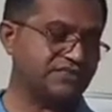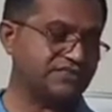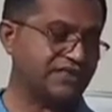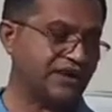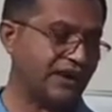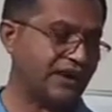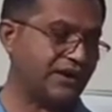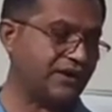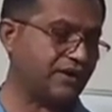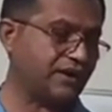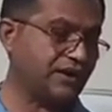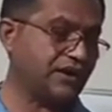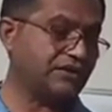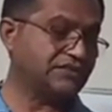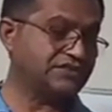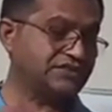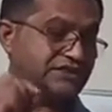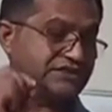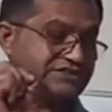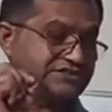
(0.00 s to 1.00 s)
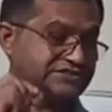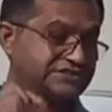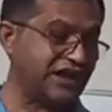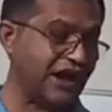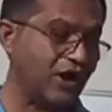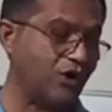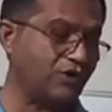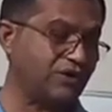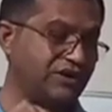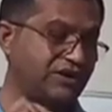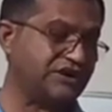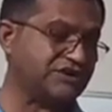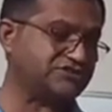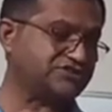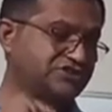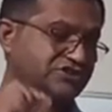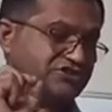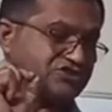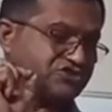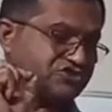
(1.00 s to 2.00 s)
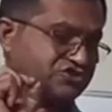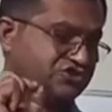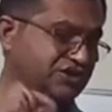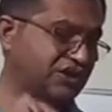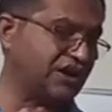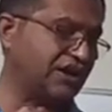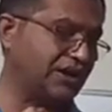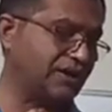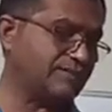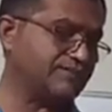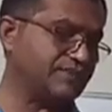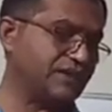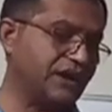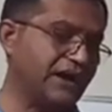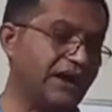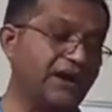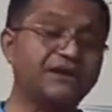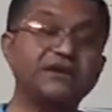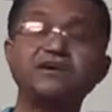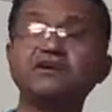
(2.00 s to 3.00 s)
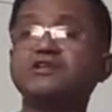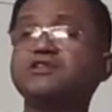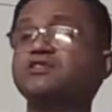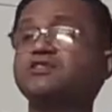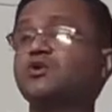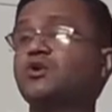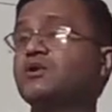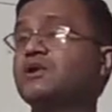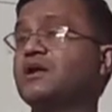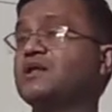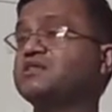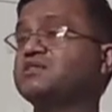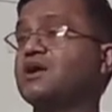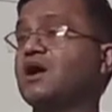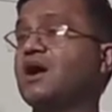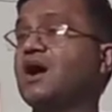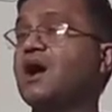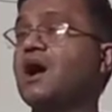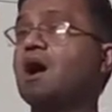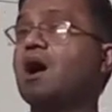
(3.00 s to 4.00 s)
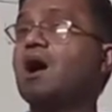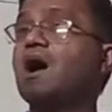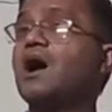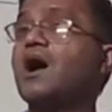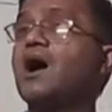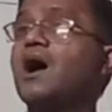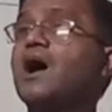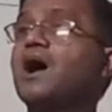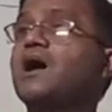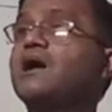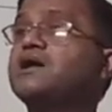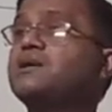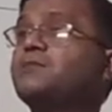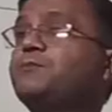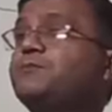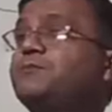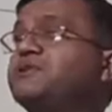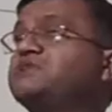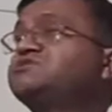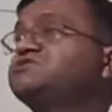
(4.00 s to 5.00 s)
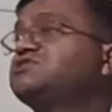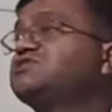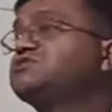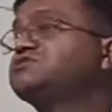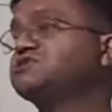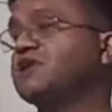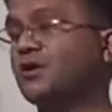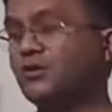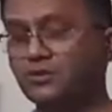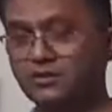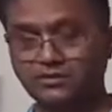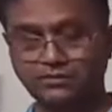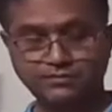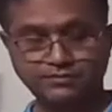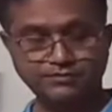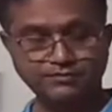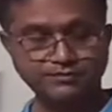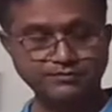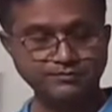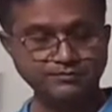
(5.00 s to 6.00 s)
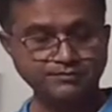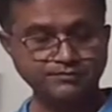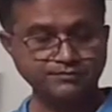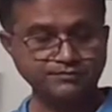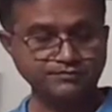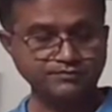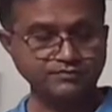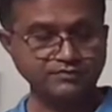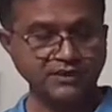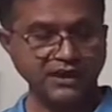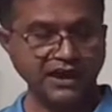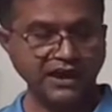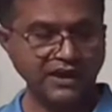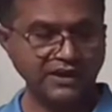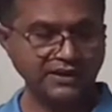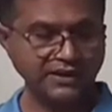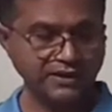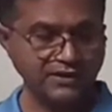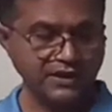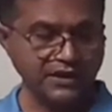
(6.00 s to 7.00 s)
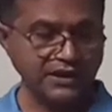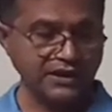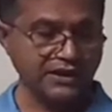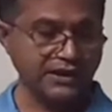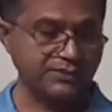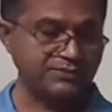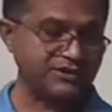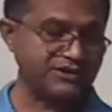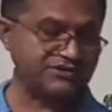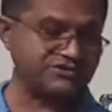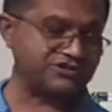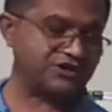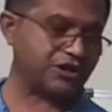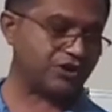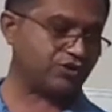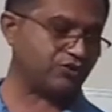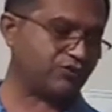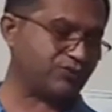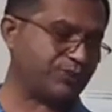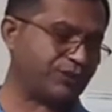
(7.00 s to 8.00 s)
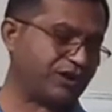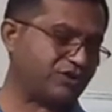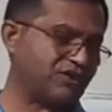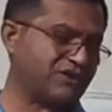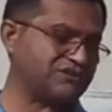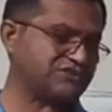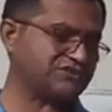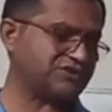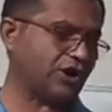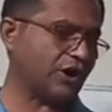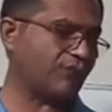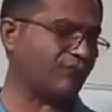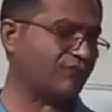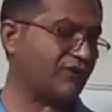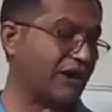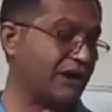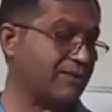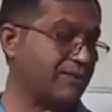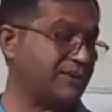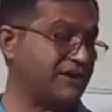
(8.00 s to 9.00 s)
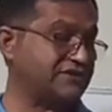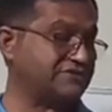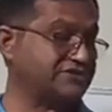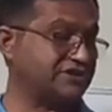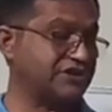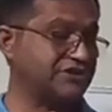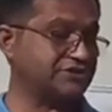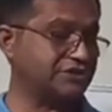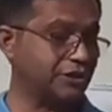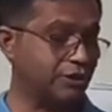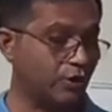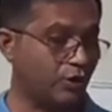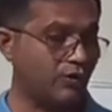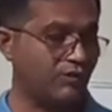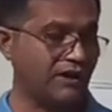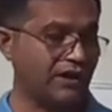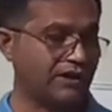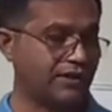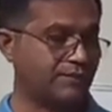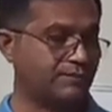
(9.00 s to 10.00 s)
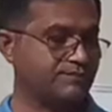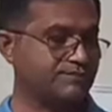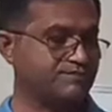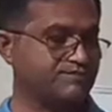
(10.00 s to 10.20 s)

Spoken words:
then the sound is shrill and it is known as the high pitched sound. And if the frequency of vibration is lower,